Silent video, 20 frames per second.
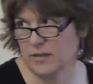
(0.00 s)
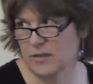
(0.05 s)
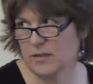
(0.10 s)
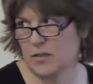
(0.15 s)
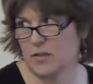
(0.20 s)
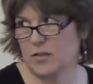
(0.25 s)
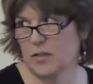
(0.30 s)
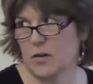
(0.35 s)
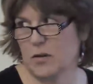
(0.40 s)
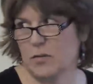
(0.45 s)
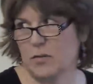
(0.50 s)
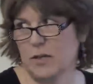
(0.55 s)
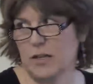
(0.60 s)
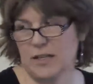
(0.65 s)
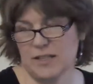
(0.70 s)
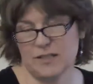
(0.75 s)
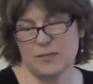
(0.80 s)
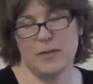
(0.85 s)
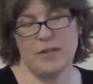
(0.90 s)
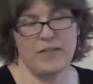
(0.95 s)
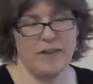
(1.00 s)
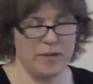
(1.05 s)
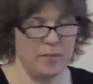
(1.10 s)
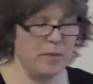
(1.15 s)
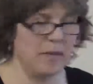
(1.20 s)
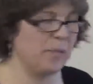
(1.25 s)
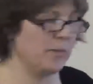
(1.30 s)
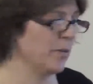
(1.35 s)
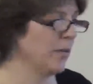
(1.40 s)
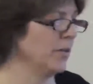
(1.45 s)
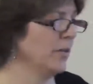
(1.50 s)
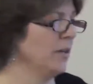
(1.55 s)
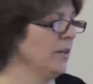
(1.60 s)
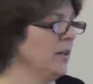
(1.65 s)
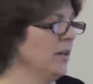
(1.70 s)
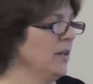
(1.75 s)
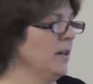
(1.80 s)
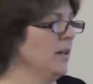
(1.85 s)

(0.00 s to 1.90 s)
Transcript: So don't, because we've had people,